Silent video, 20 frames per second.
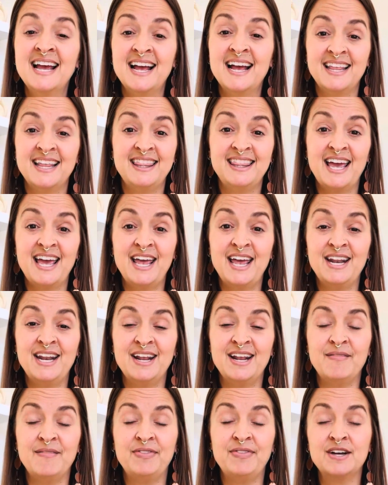then
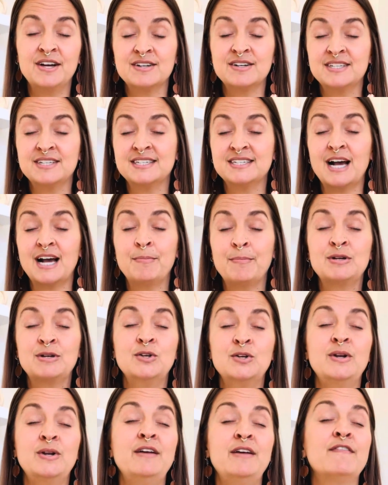there's this
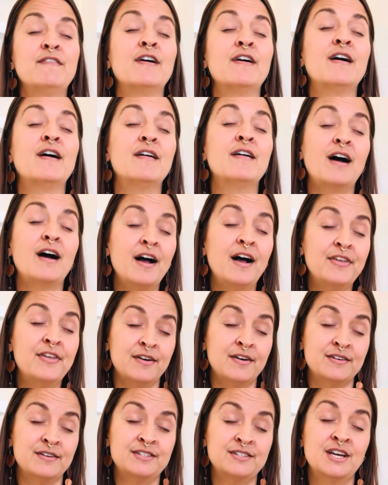opportunity for
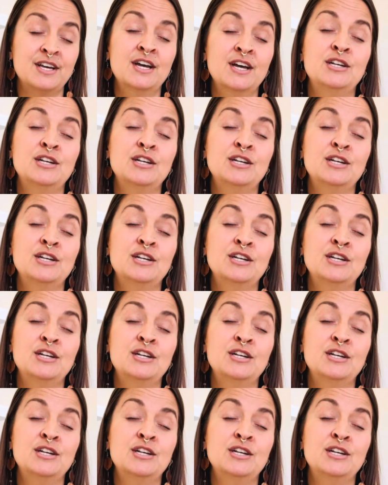others